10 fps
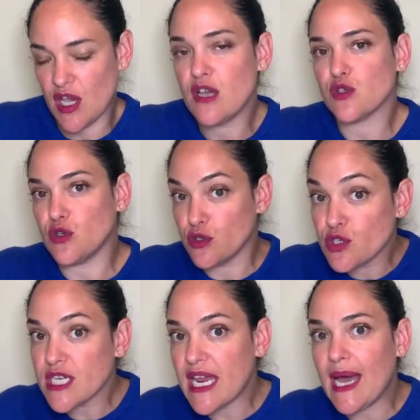So
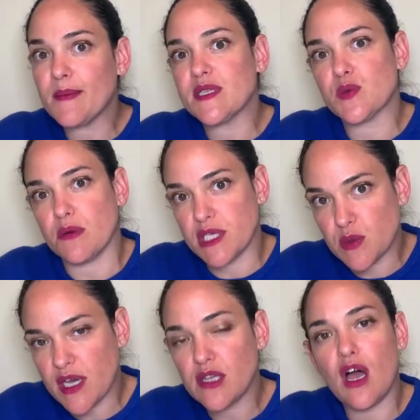usually it happens when we
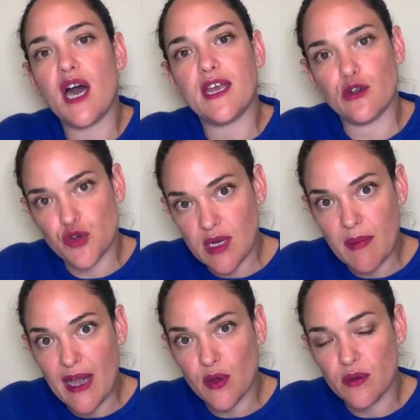sweat a lot and drink
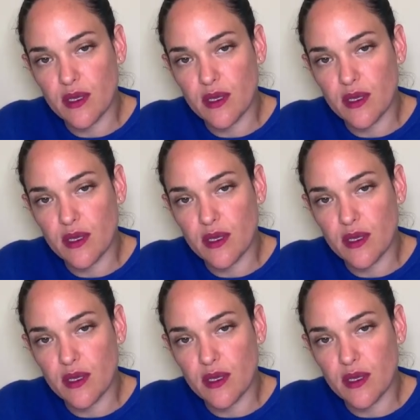back only